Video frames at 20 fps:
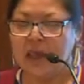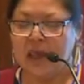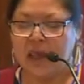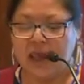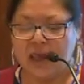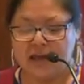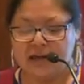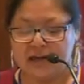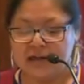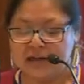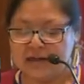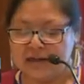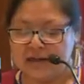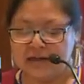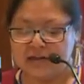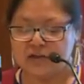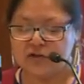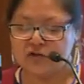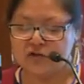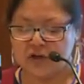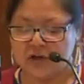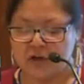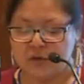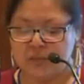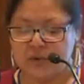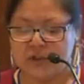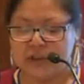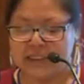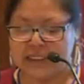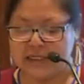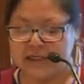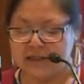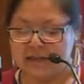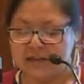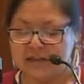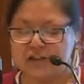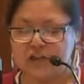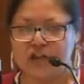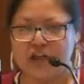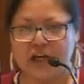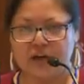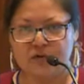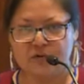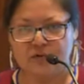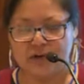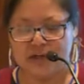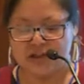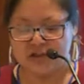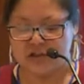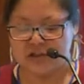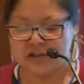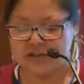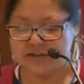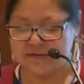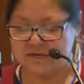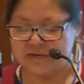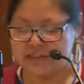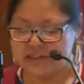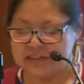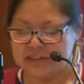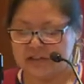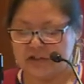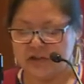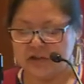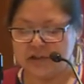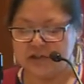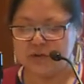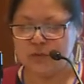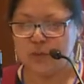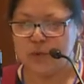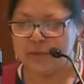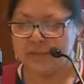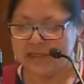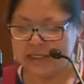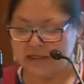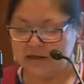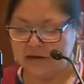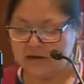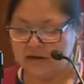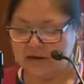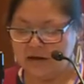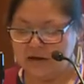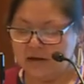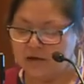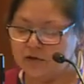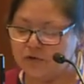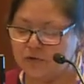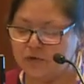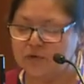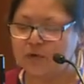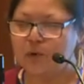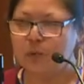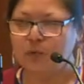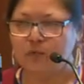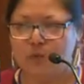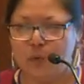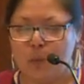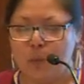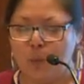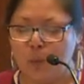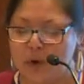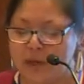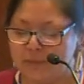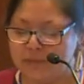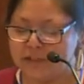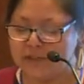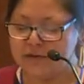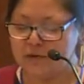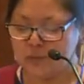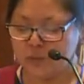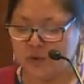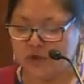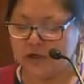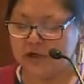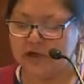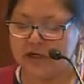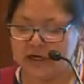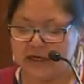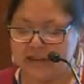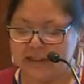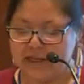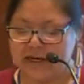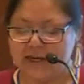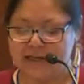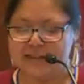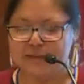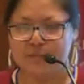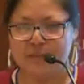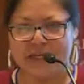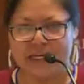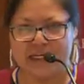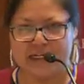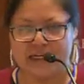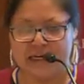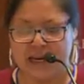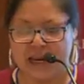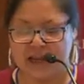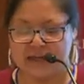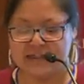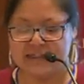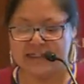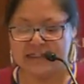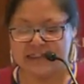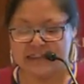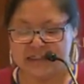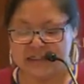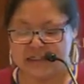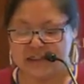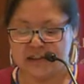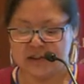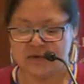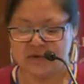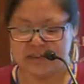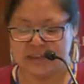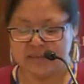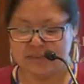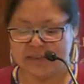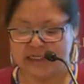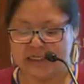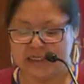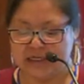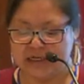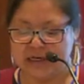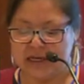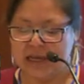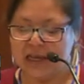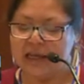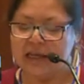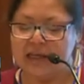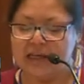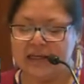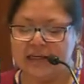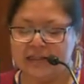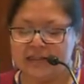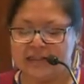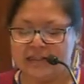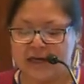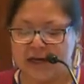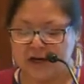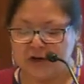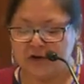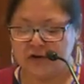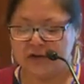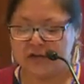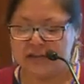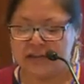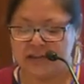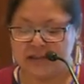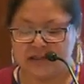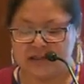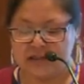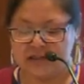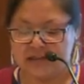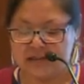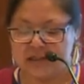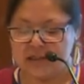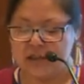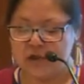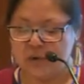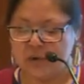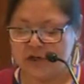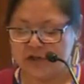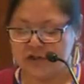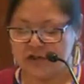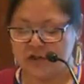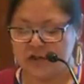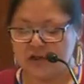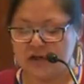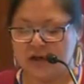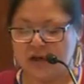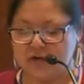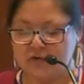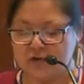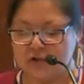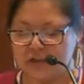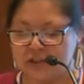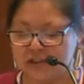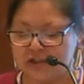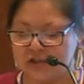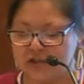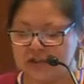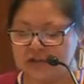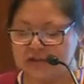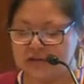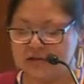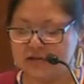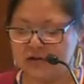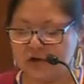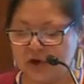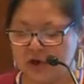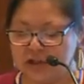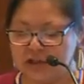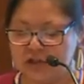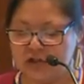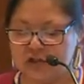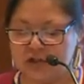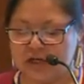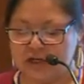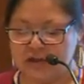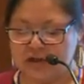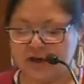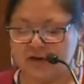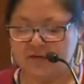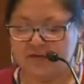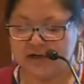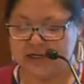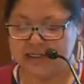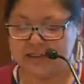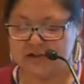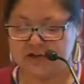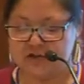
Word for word: and an inextricable link to generations of Indigenous women through the women's work that has been and continues to be integral to the continuation of traditions, knowledge, and governance